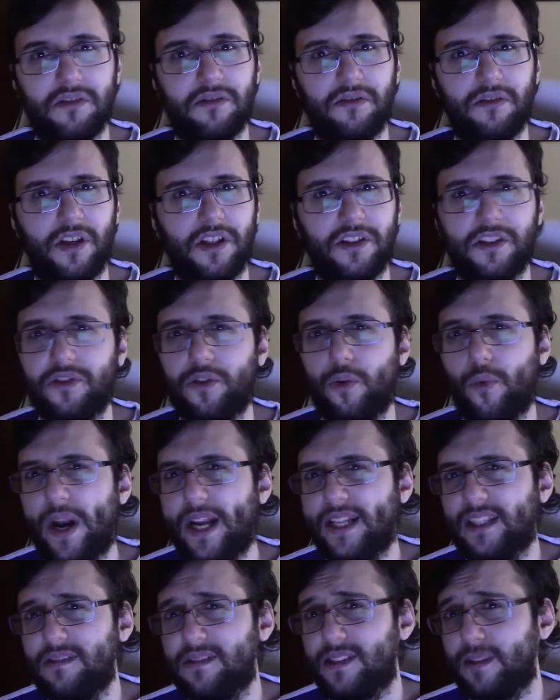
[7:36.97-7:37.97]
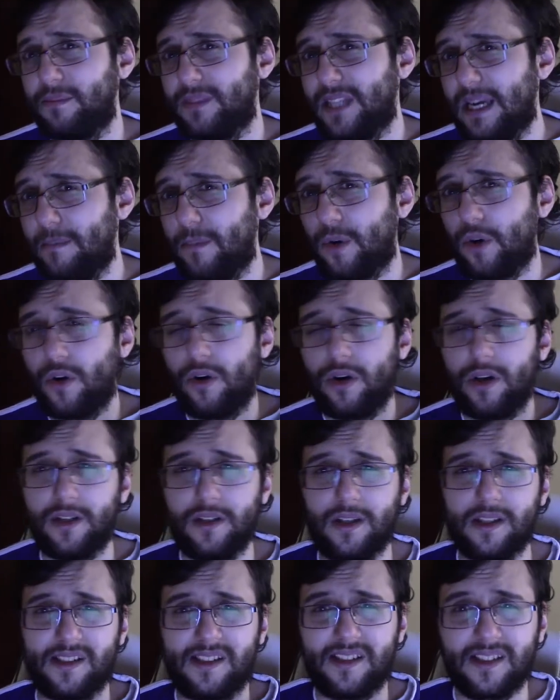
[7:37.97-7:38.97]
in the Direct in September, in
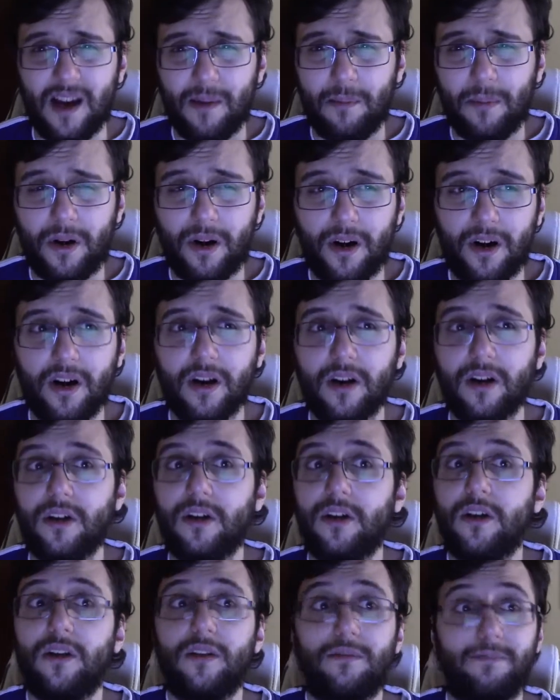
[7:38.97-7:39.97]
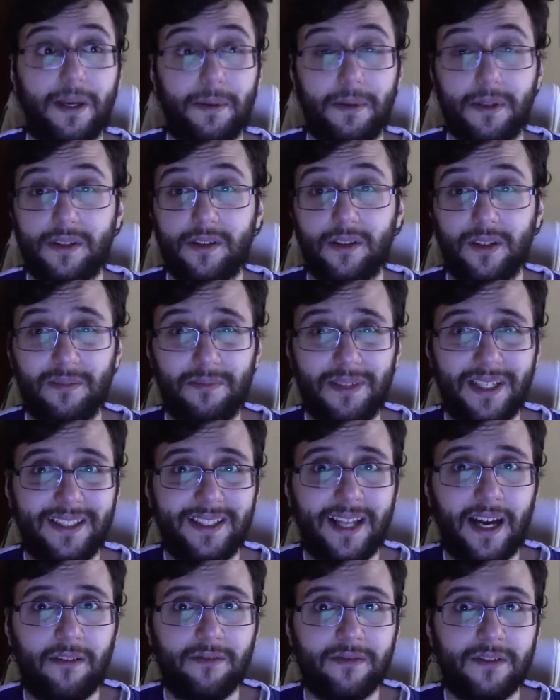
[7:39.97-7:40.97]
the summer. Maybe it's going to be
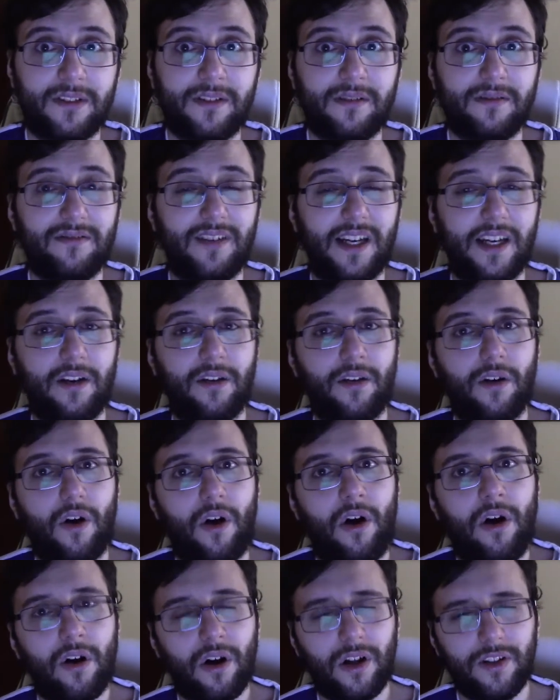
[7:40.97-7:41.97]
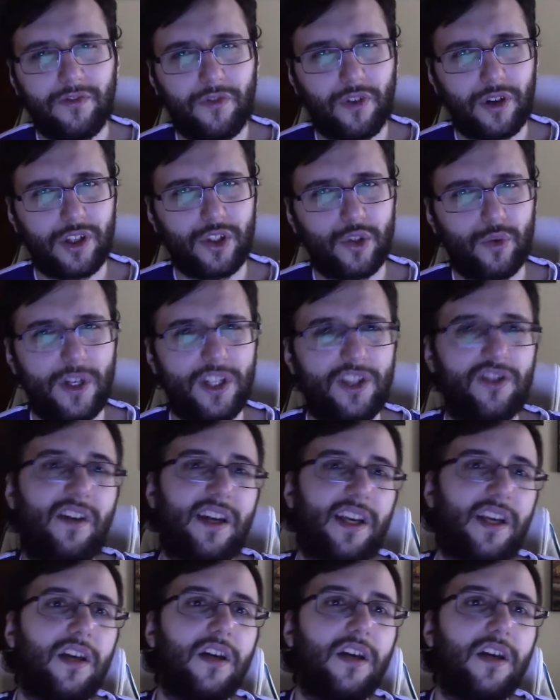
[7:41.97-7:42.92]
announced later on for the Switch, like